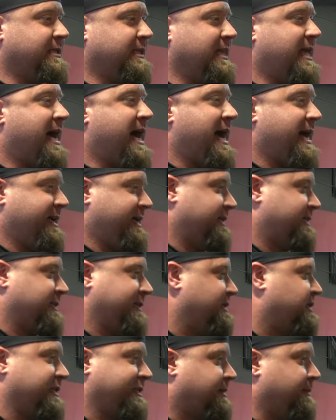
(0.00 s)
the team here
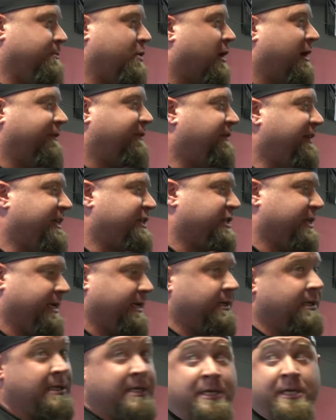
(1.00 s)
at CSA, the
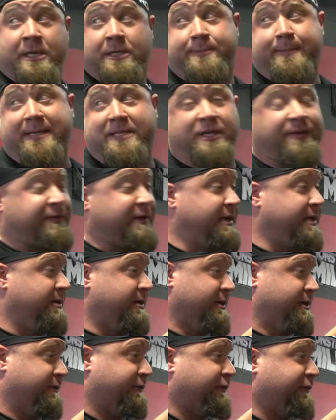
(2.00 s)
Prevail Power team.
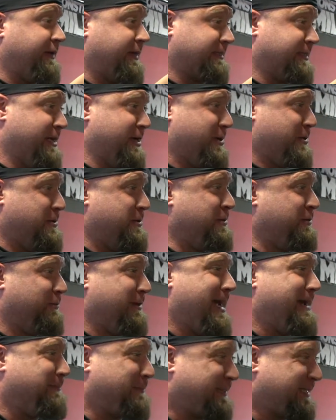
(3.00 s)
Right now,
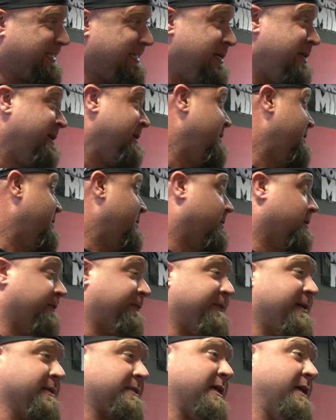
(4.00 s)
I have
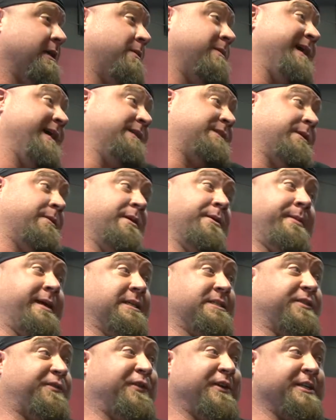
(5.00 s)

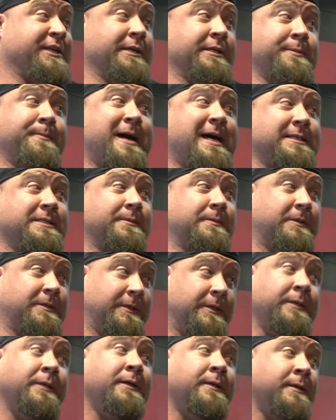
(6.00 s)
4 all-time
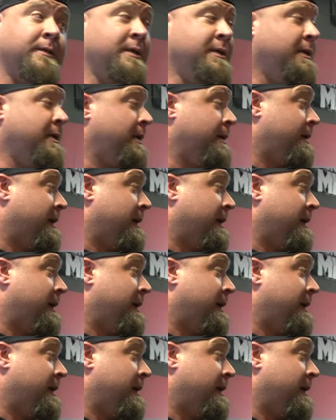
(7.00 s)
world records,